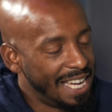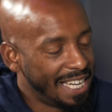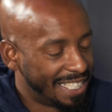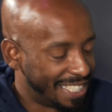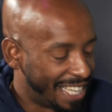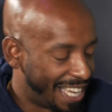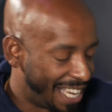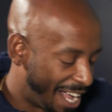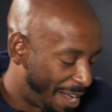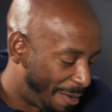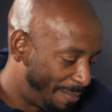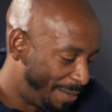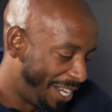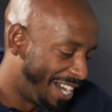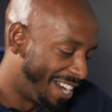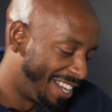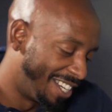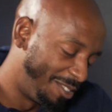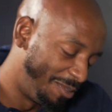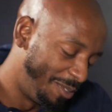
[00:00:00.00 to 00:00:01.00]
Cause I'll be
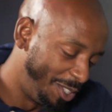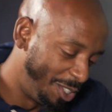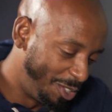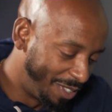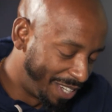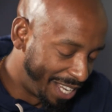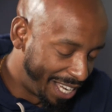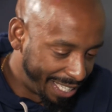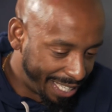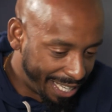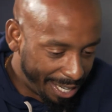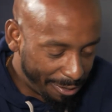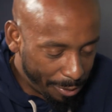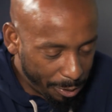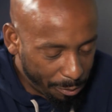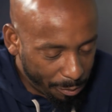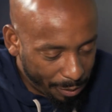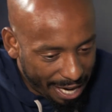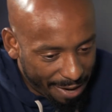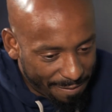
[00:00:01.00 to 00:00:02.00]
honest with you, like
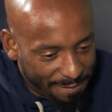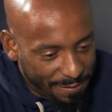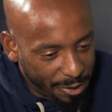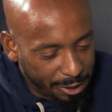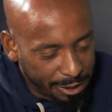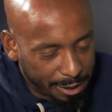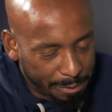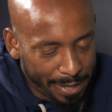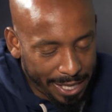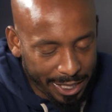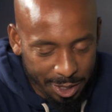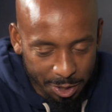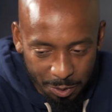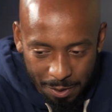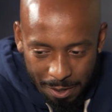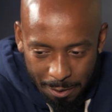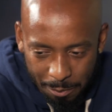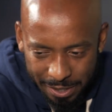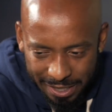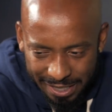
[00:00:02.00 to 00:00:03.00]
when I first met
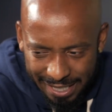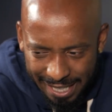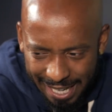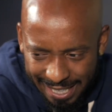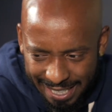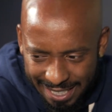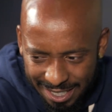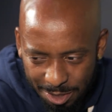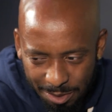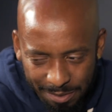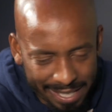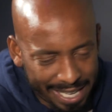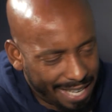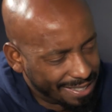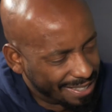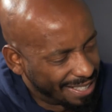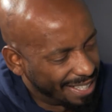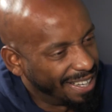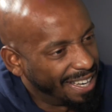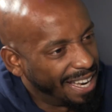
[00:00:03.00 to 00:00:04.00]
you, I want to say I guess
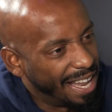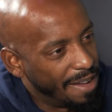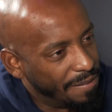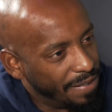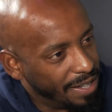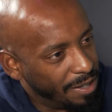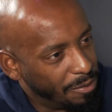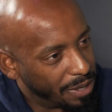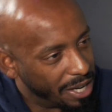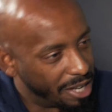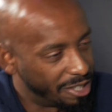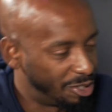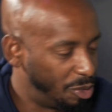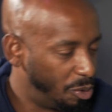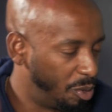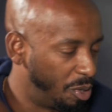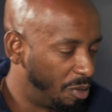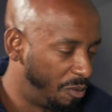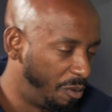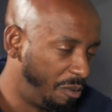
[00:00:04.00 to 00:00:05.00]
2011, when I was
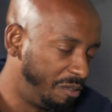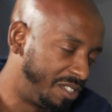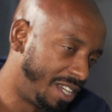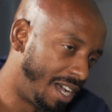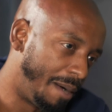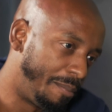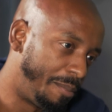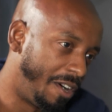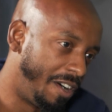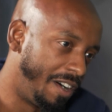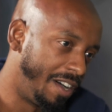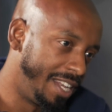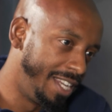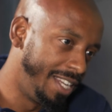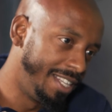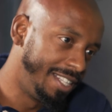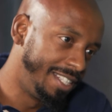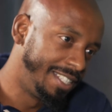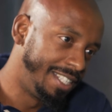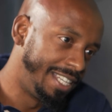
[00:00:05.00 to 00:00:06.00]
doing the rooftop
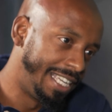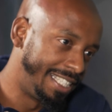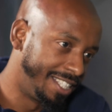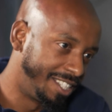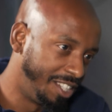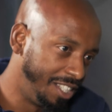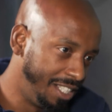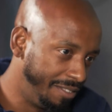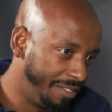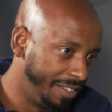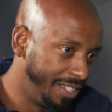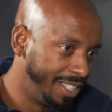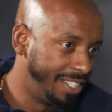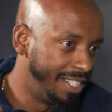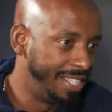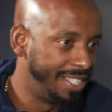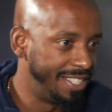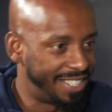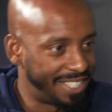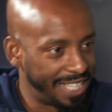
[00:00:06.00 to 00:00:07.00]
party at the
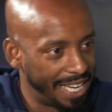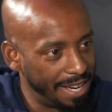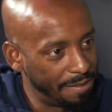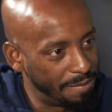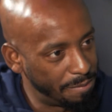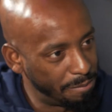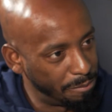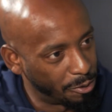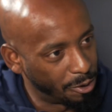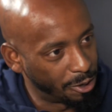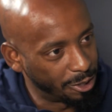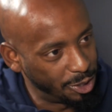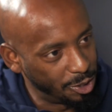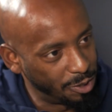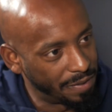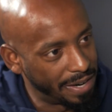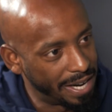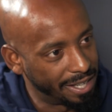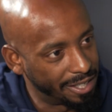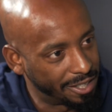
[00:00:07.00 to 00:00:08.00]
Clevelander and Safe brought
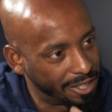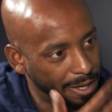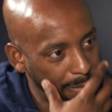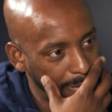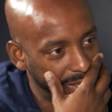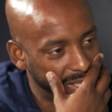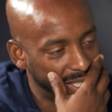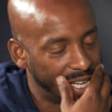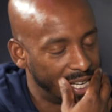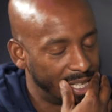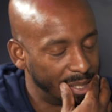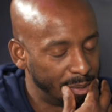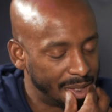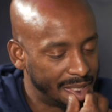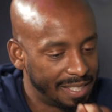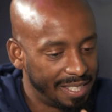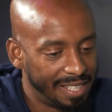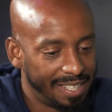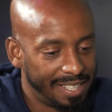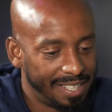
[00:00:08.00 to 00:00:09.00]
you around a couple
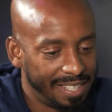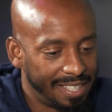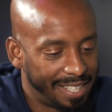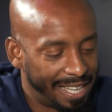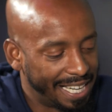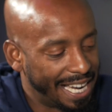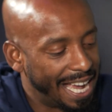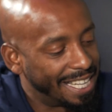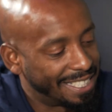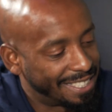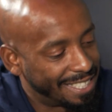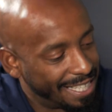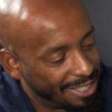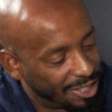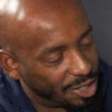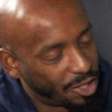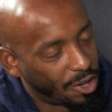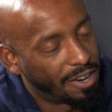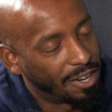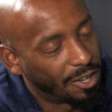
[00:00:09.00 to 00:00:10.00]
times, like I
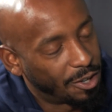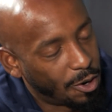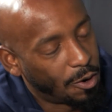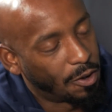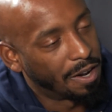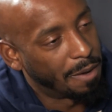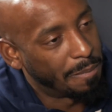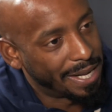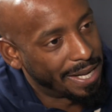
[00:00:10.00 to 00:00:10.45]
started calling